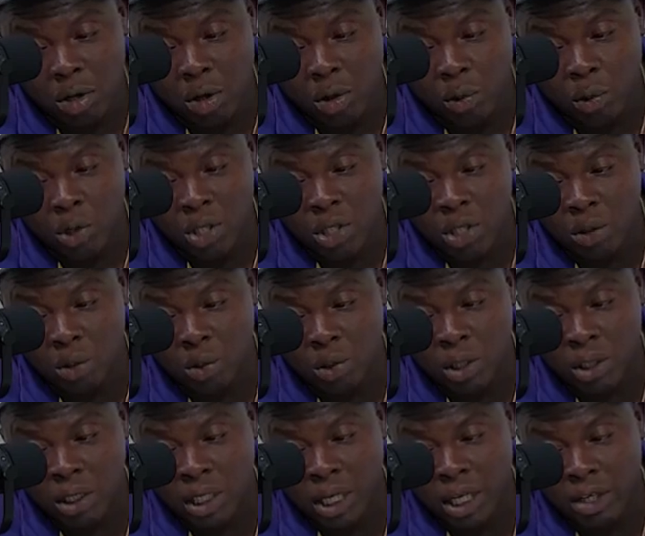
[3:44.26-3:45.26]
one
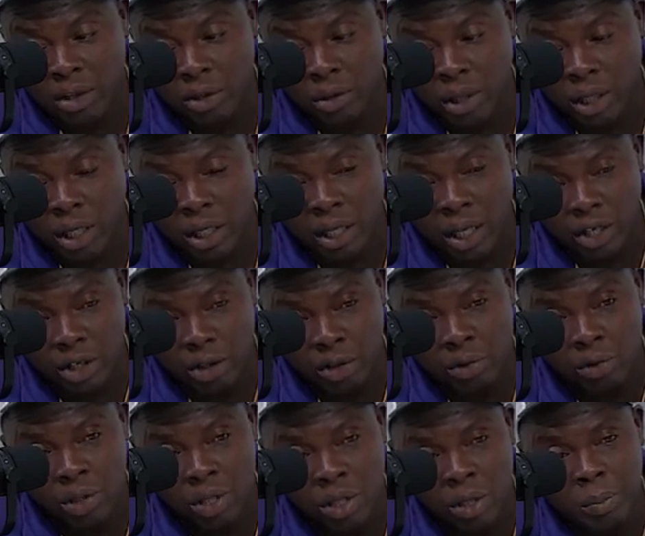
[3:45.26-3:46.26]
thing you think that you as a
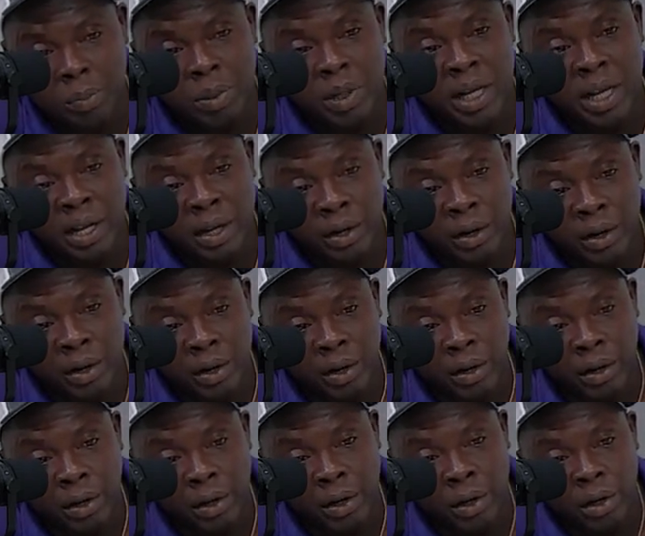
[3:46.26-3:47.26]
player
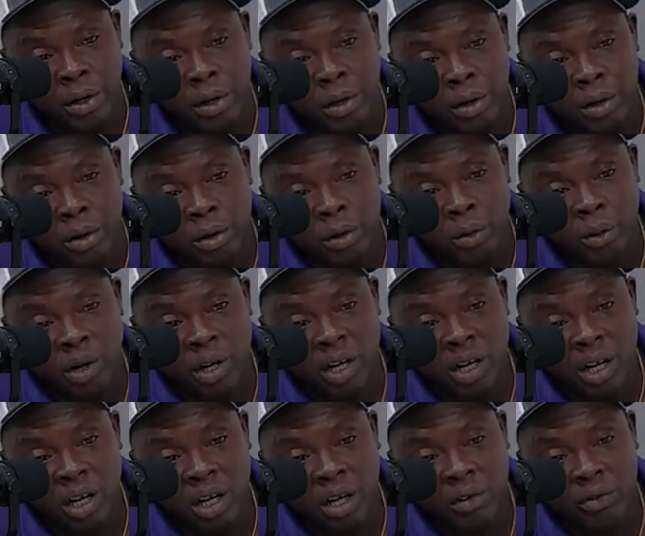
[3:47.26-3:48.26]
would
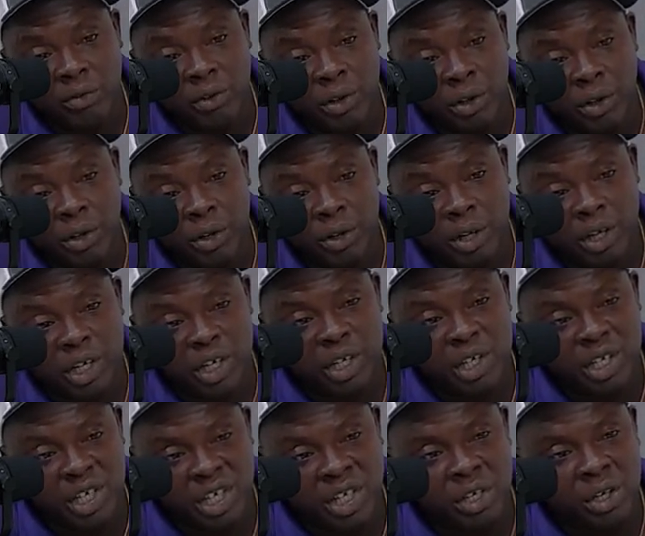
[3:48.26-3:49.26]
love to
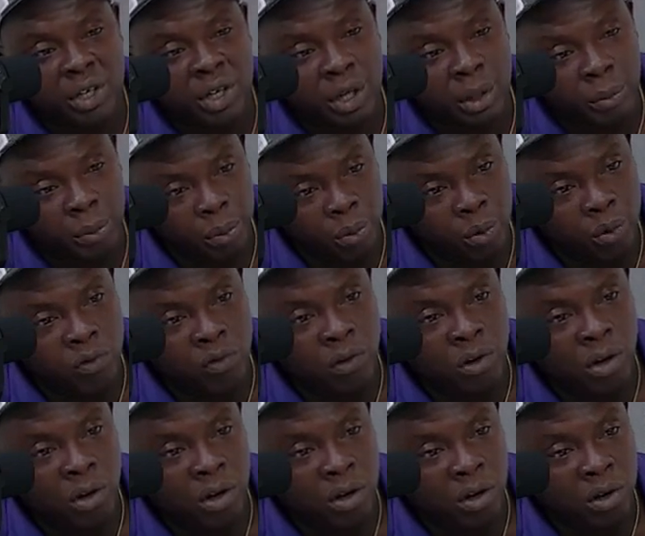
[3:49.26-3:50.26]
continue to improve on, or
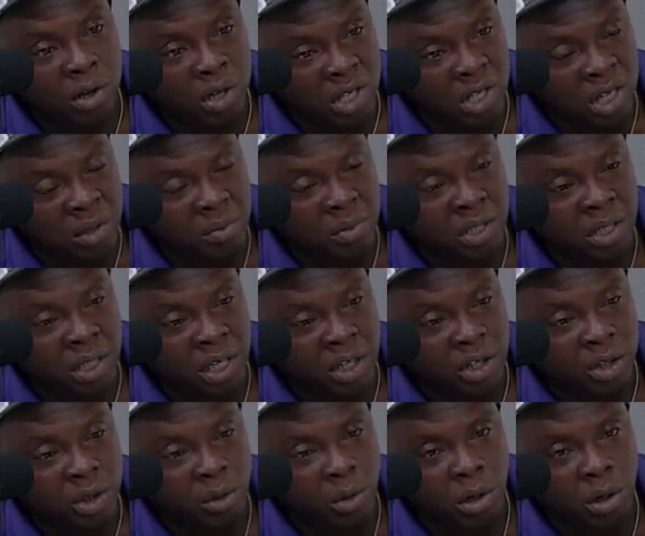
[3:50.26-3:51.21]
something that you work on?